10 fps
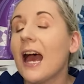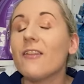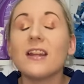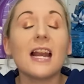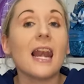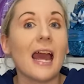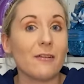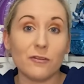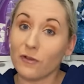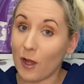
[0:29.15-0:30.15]
And then a
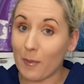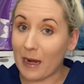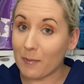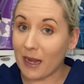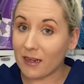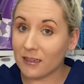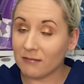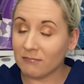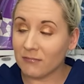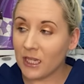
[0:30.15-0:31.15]
Loungefly backpack.
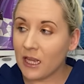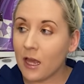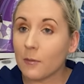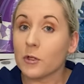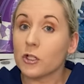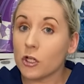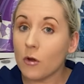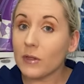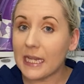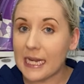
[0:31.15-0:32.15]
I'm going to
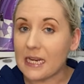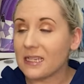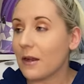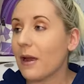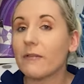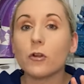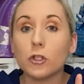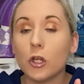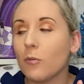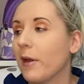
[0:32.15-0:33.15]
start with the ears. Now I have got
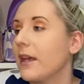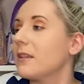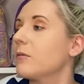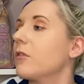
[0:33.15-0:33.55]
two pairs.